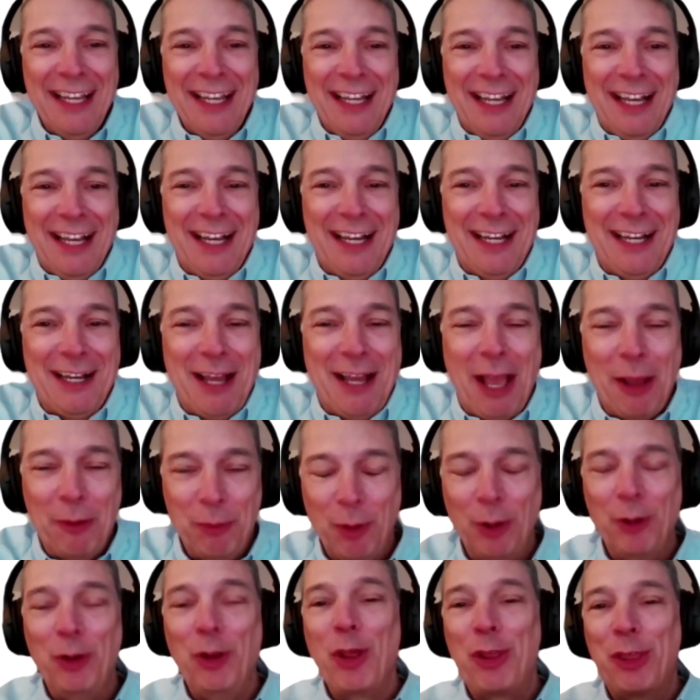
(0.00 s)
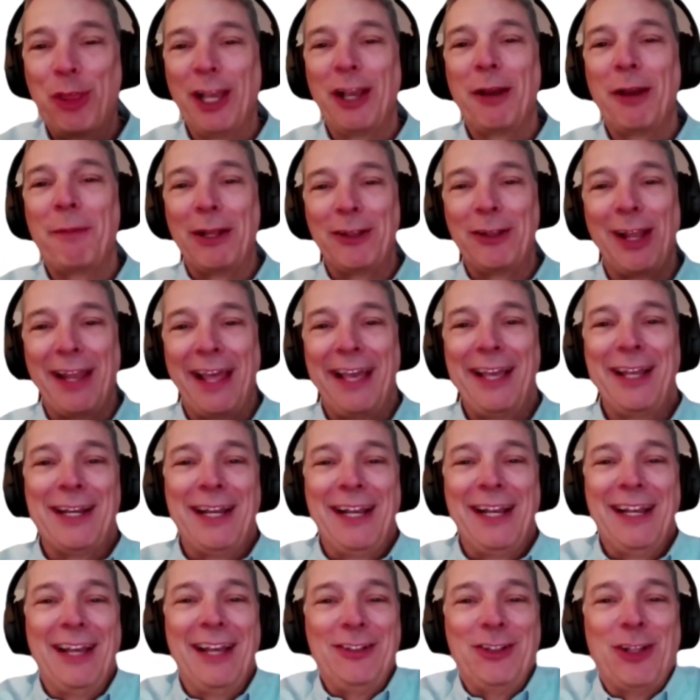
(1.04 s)
And when you think about the
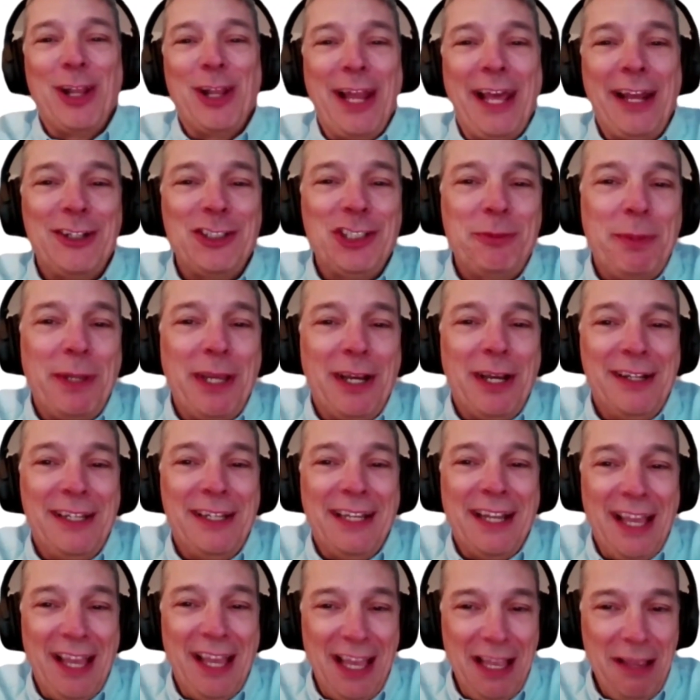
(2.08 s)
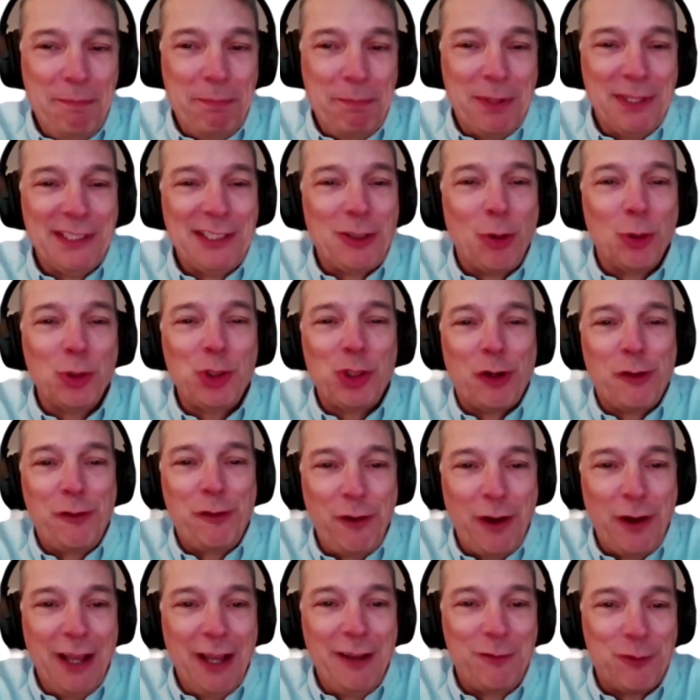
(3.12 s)
letters behind APPIS, those are
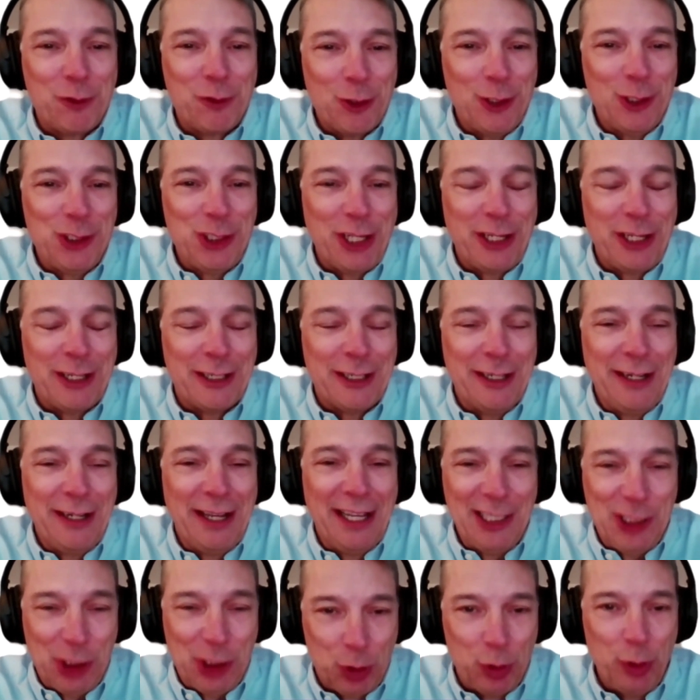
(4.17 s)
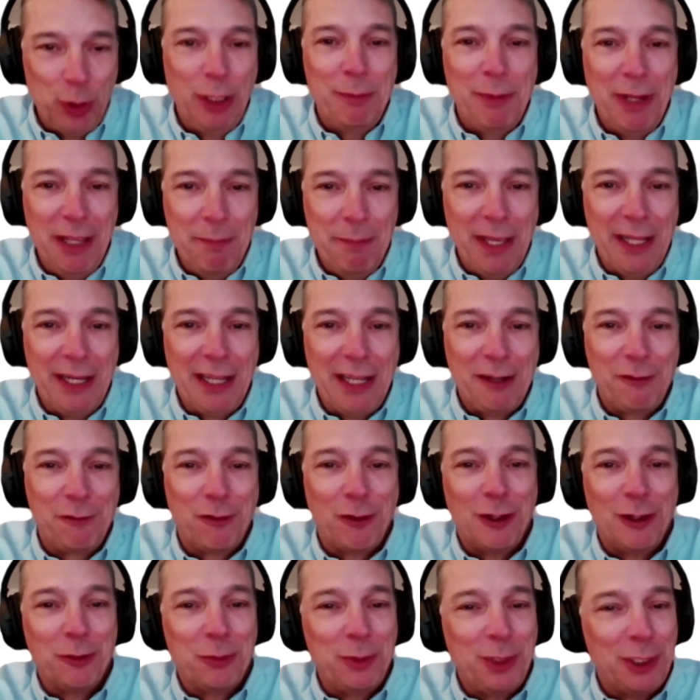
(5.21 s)
5 words that are extremely
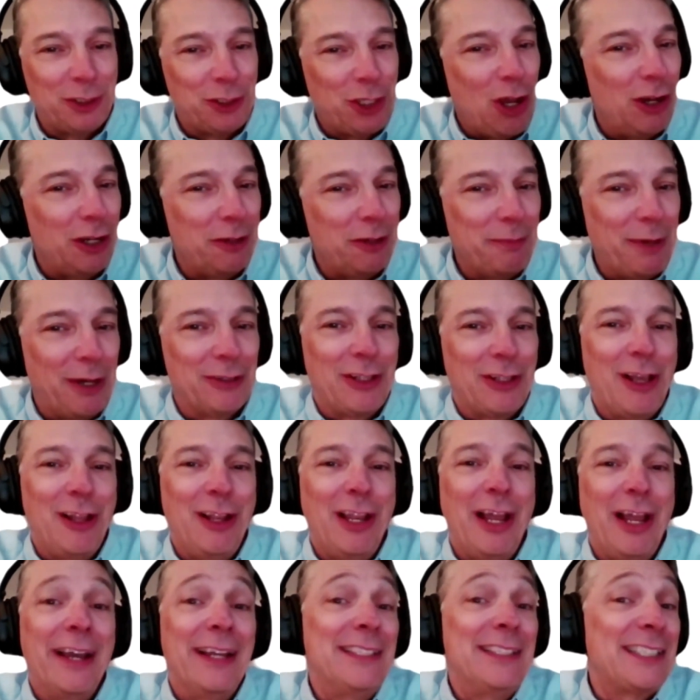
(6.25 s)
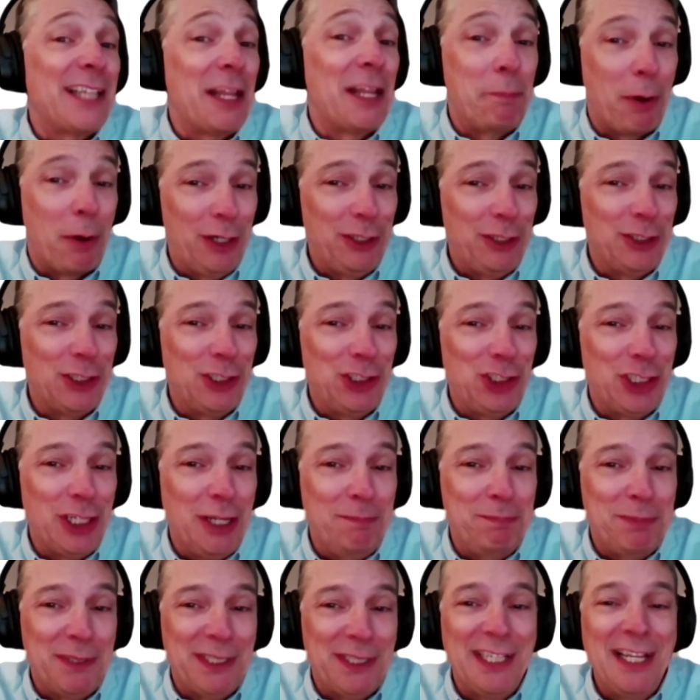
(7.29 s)
meaningful. We are talking about alliance and
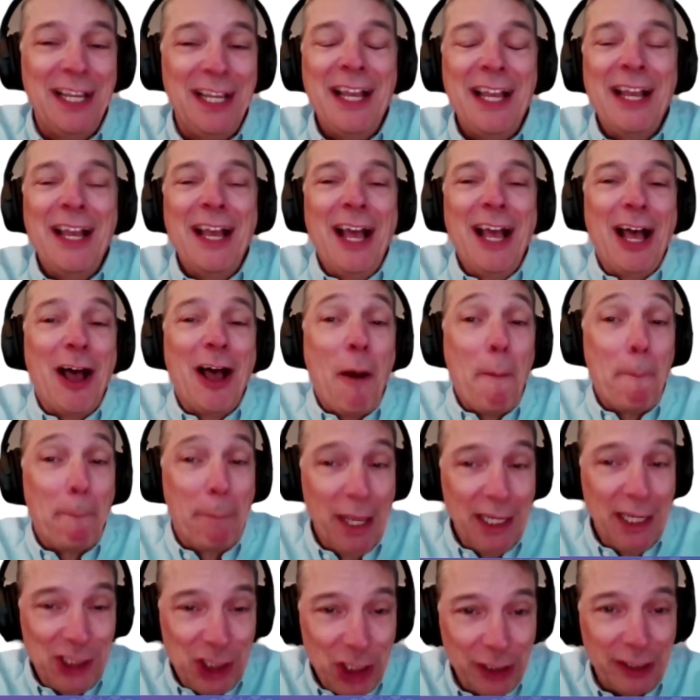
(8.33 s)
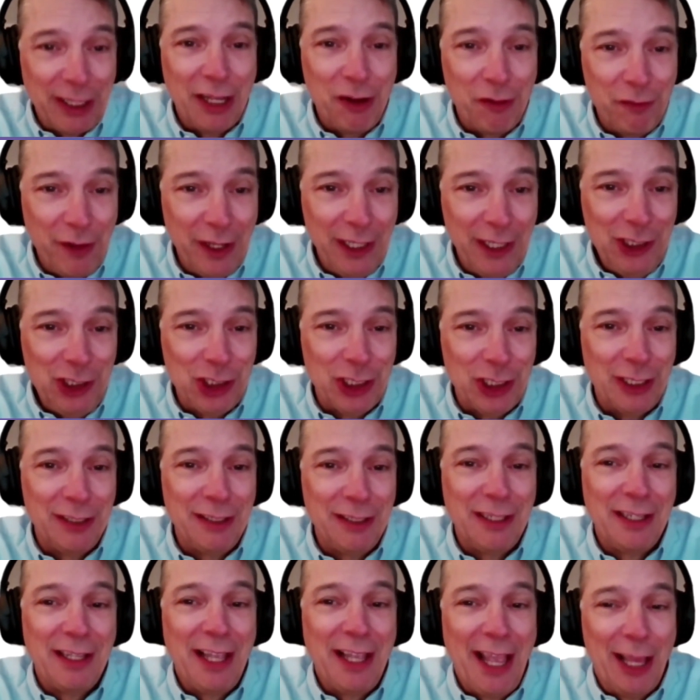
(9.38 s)
partnerships, patient
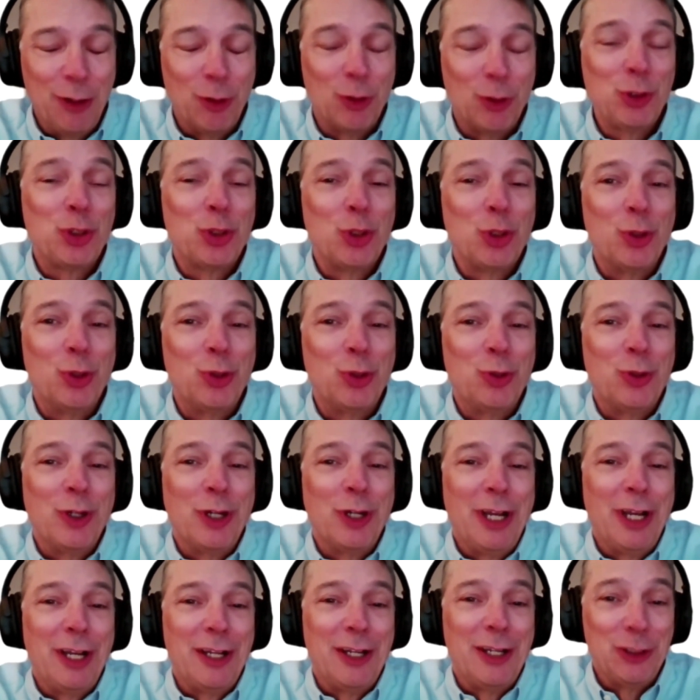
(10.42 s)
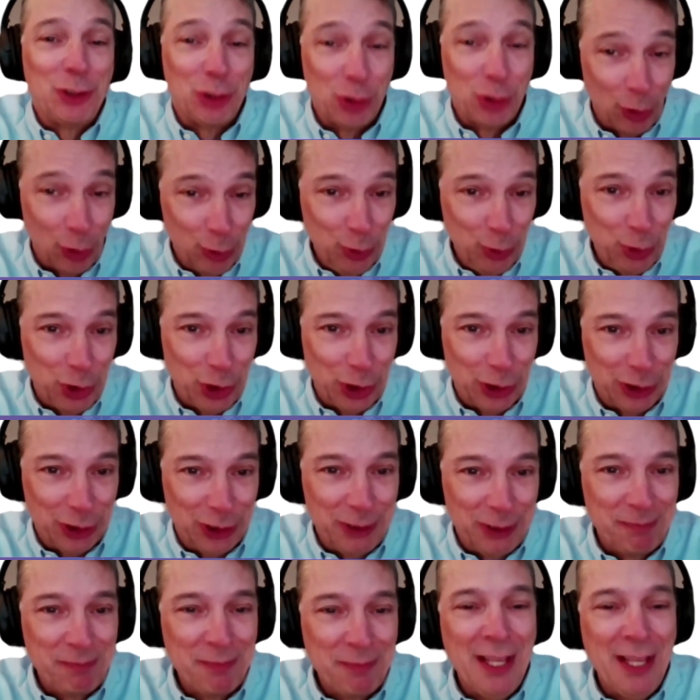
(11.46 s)
innovation, and also solutions.